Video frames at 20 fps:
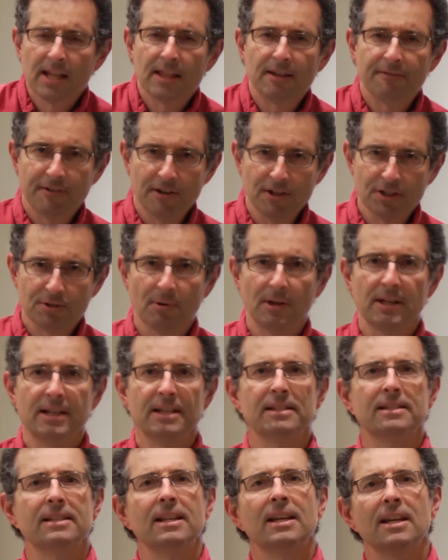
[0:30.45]
The first one
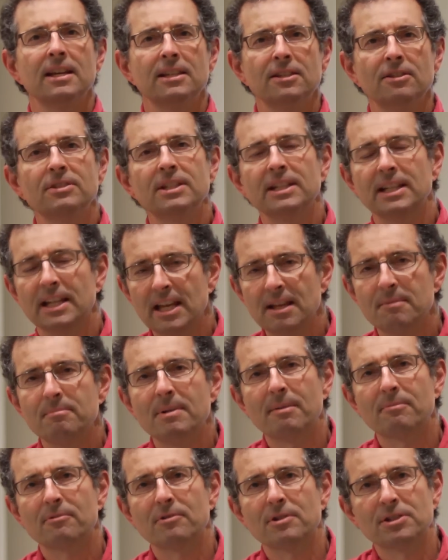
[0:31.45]
is using
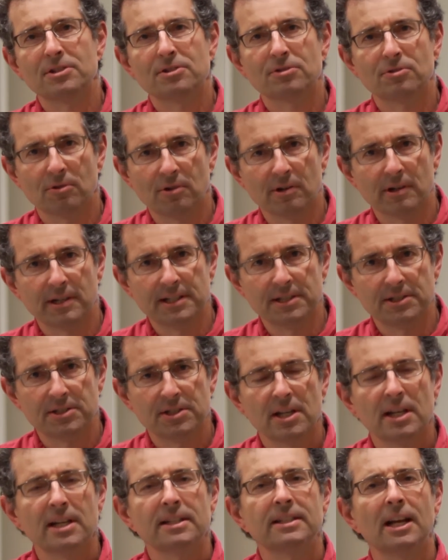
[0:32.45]
in-memory storage
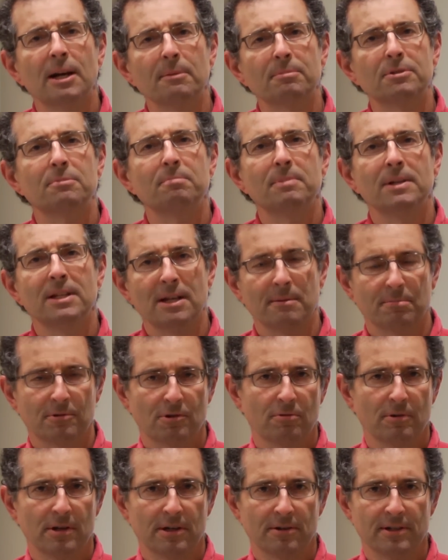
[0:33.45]
to help speed up
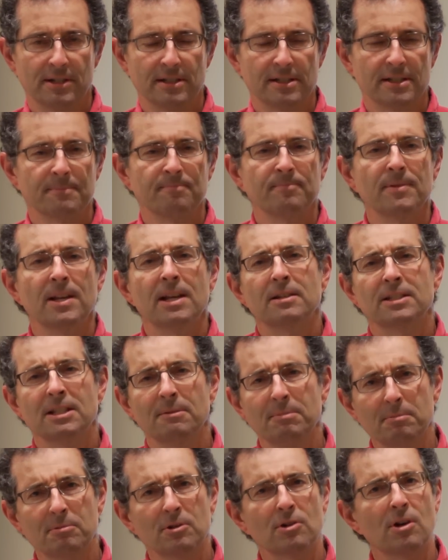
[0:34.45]
queries. Some
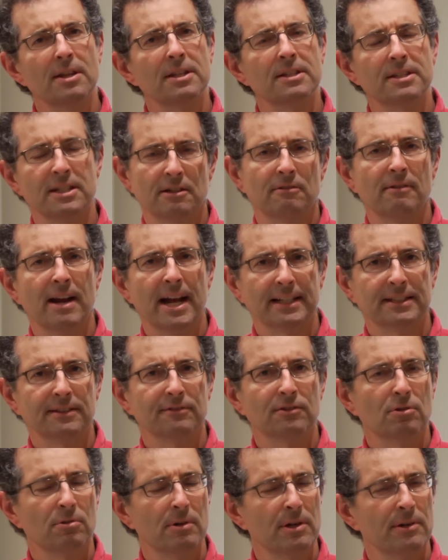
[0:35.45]
people call this
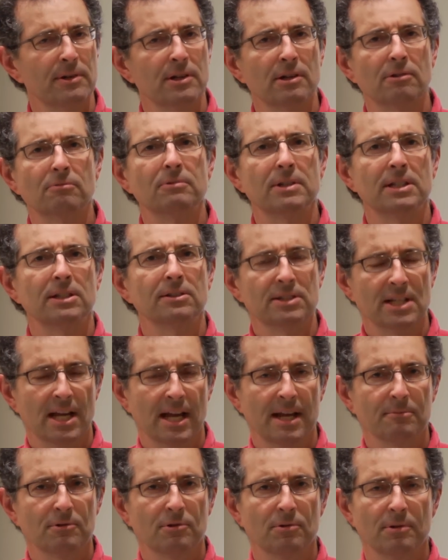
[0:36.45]
interactive query or
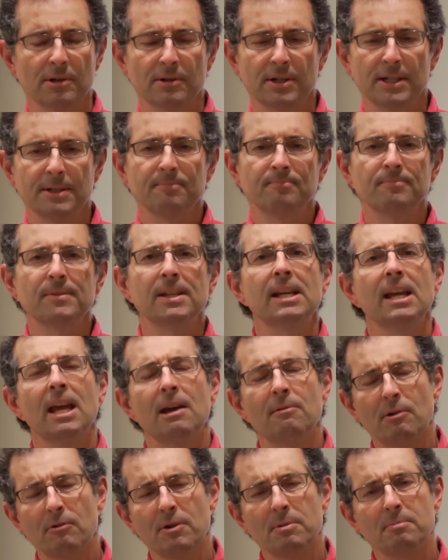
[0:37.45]
real-time query.
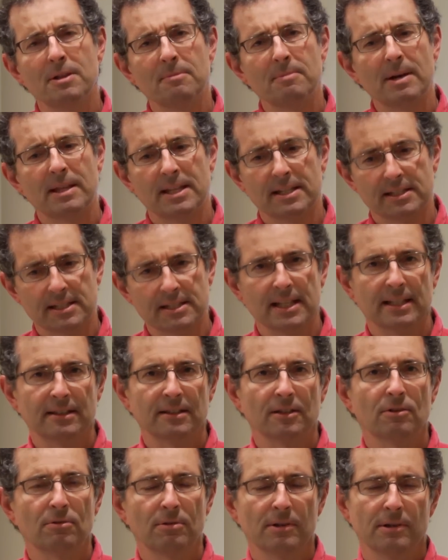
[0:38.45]
And what we mean by this is that
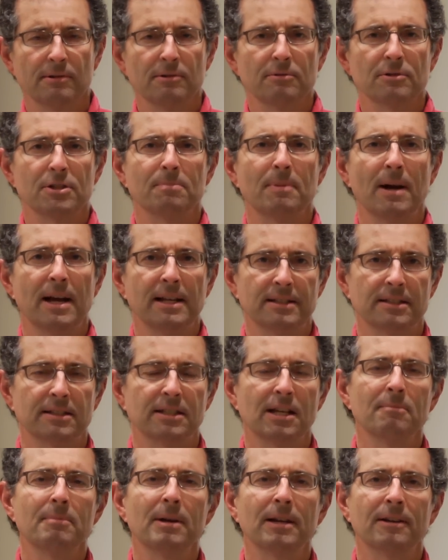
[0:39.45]
the query responses
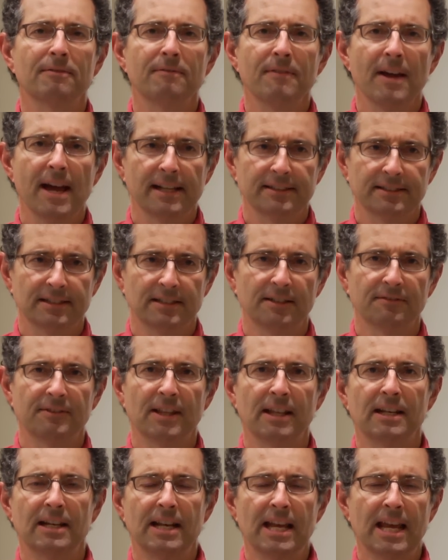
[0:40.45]
come back fast enough
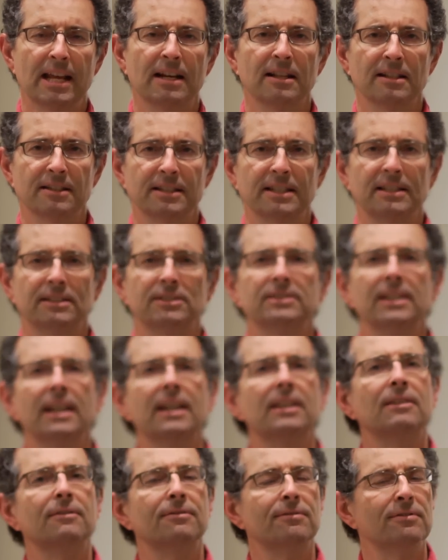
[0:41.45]
that an analyst can stay
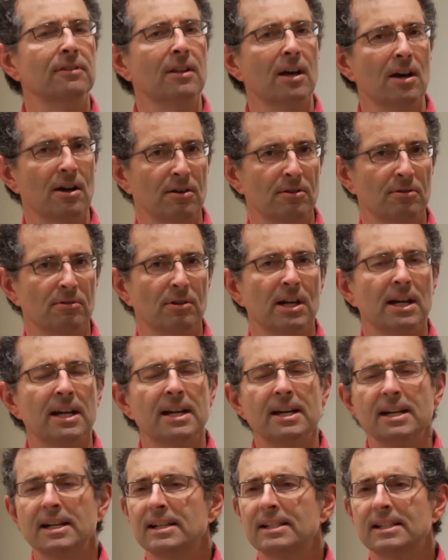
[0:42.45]
in the flow,
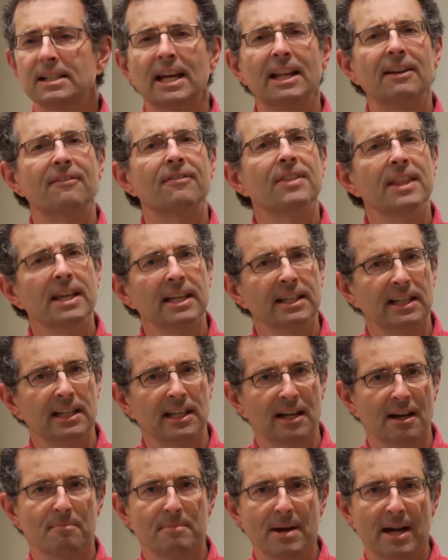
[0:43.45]
the kind of
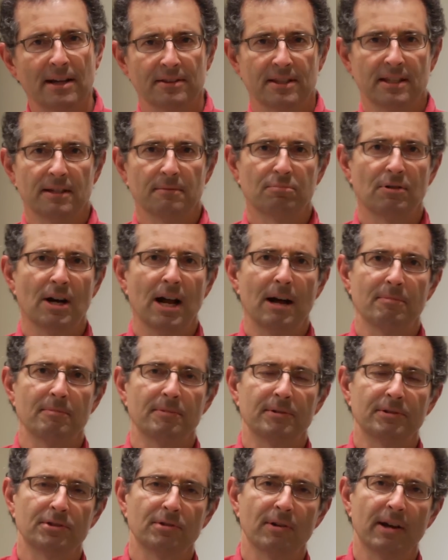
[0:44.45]
thinking about the problem
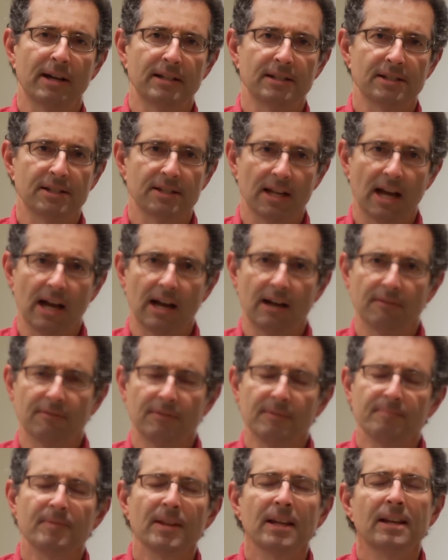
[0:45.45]
they're trying to solve.
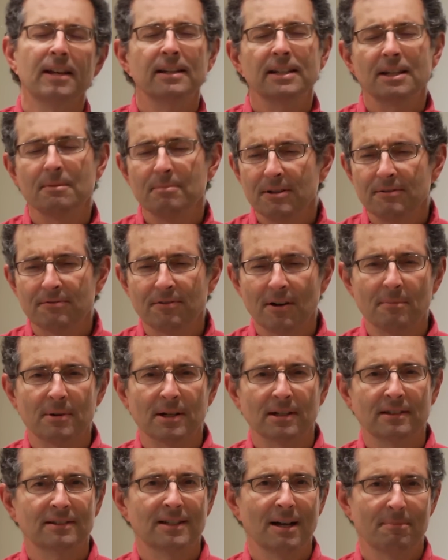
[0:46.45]
It can be from
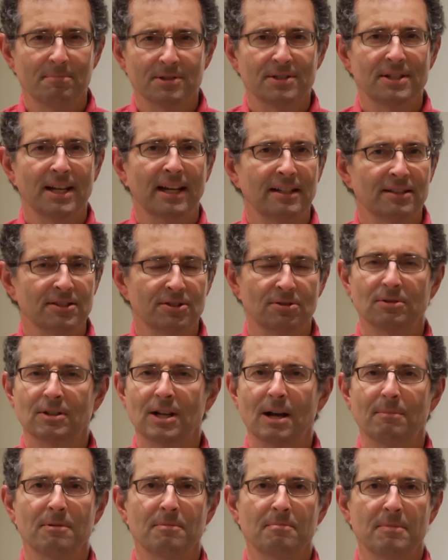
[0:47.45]
a couple seconds to a
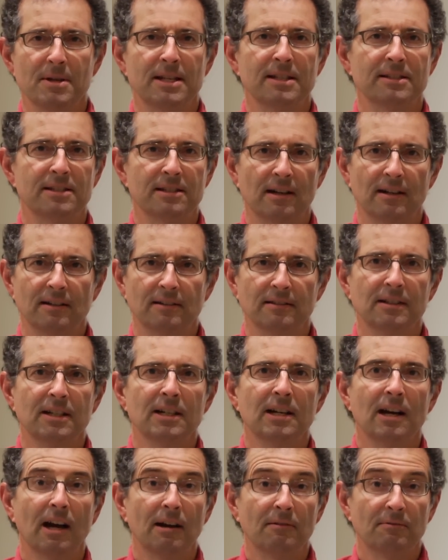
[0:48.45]
couple minutes are,
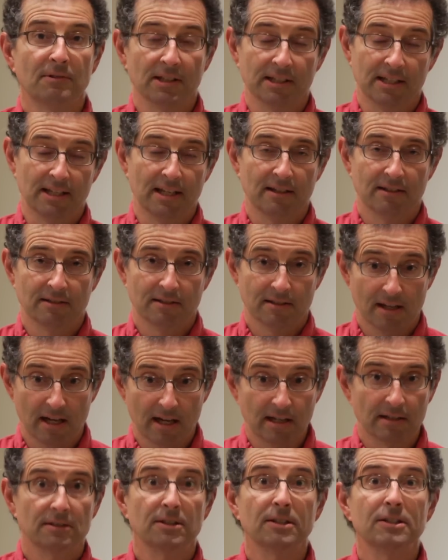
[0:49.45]
are really
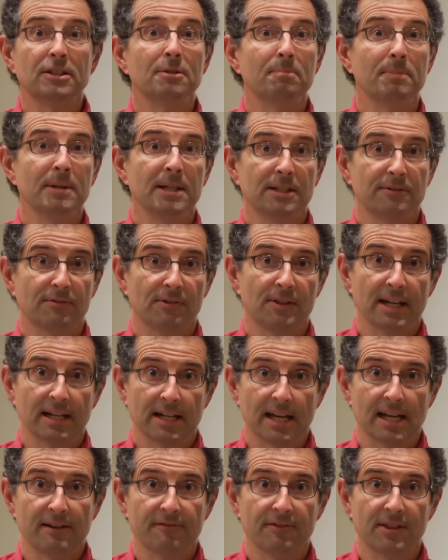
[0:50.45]
uh, good speeds for that
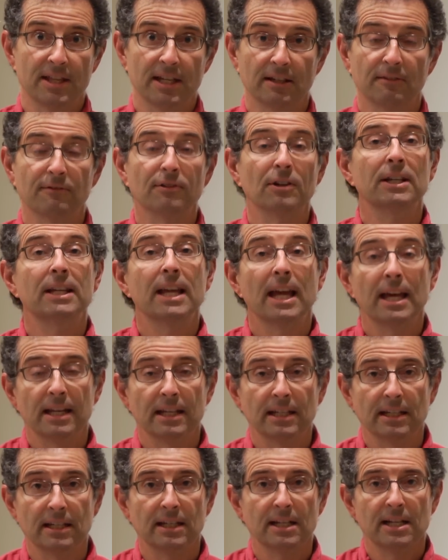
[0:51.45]
kind of thing, for
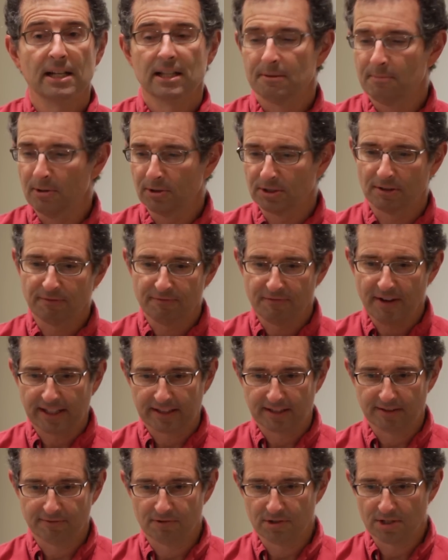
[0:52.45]
getting the most
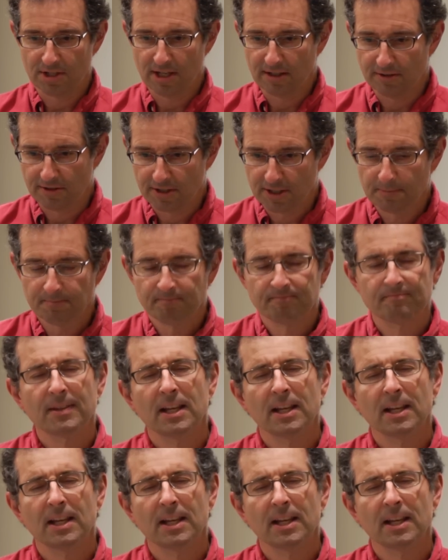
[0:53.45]
effective results.